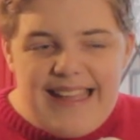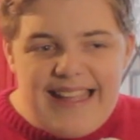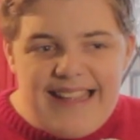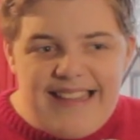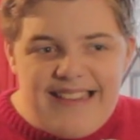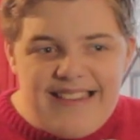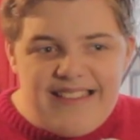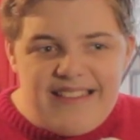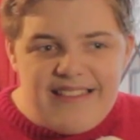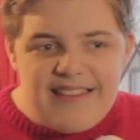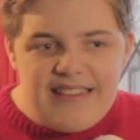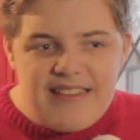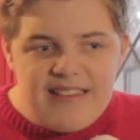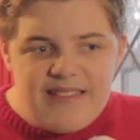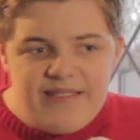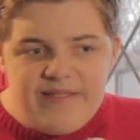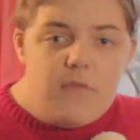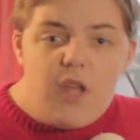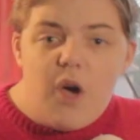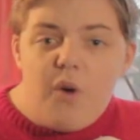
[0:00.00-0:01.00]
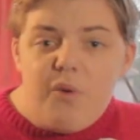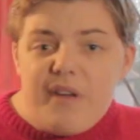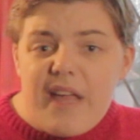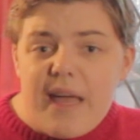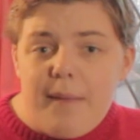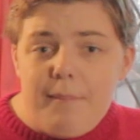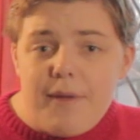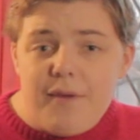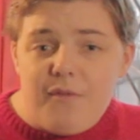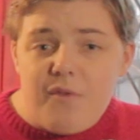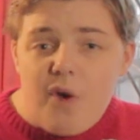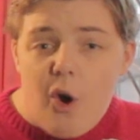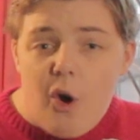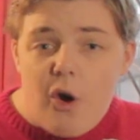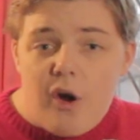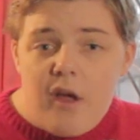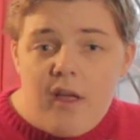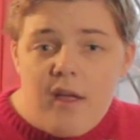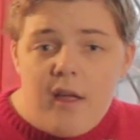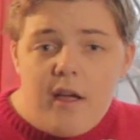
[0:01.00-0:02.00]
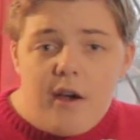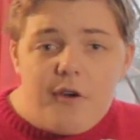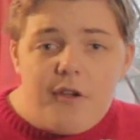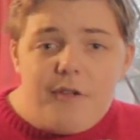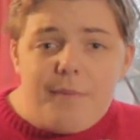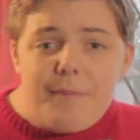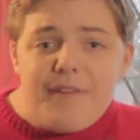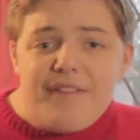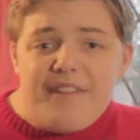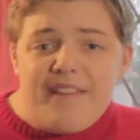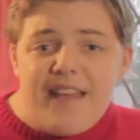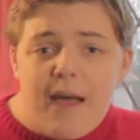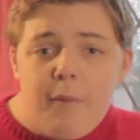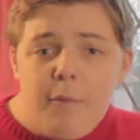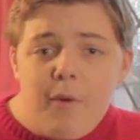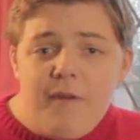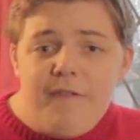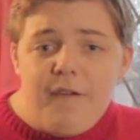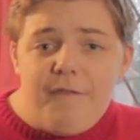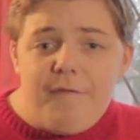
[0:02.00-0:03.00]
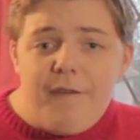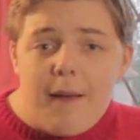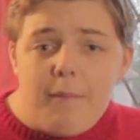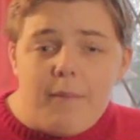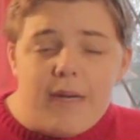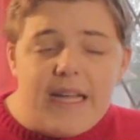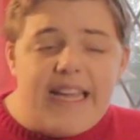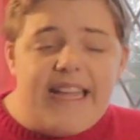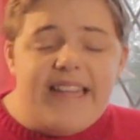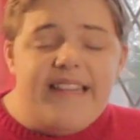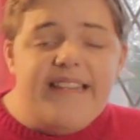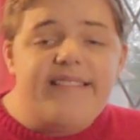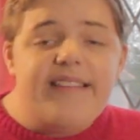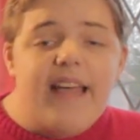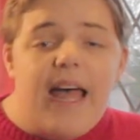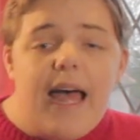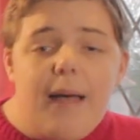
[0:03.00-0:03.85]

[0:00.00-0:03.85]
Ish. Don't get me wrong. Christmas time with the family is